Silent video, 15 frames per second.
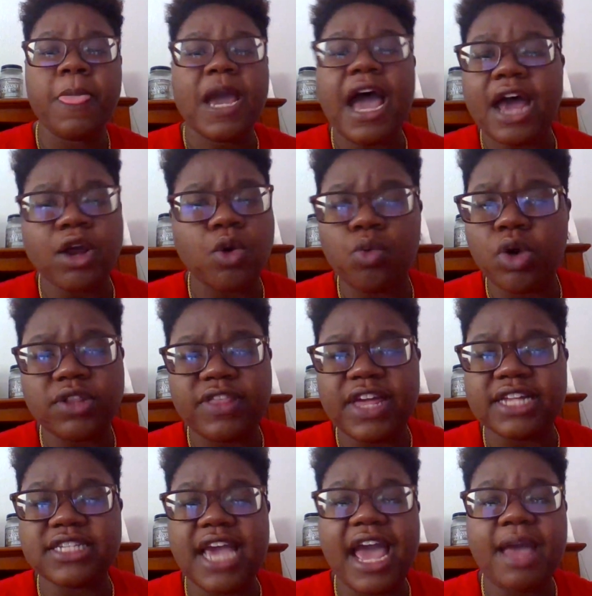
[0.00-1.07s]
I don't want
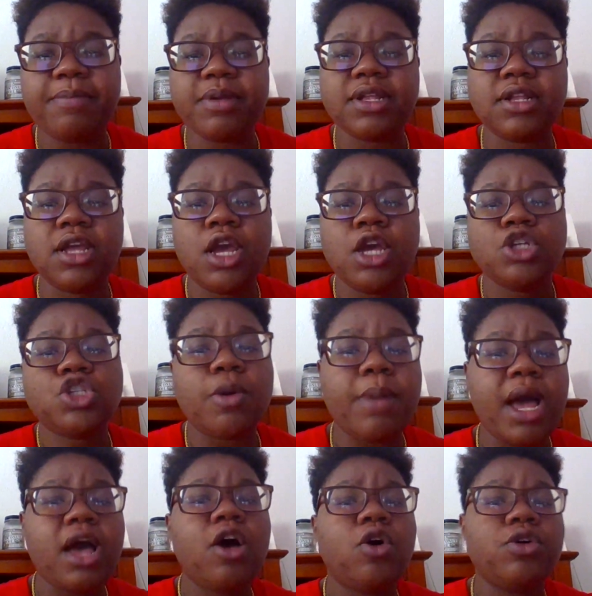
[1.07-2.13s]
that to happen. So
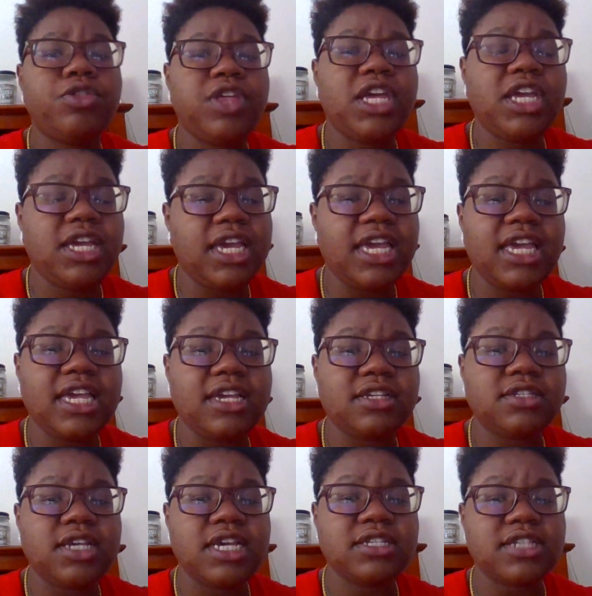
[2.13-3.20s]
my whole thing is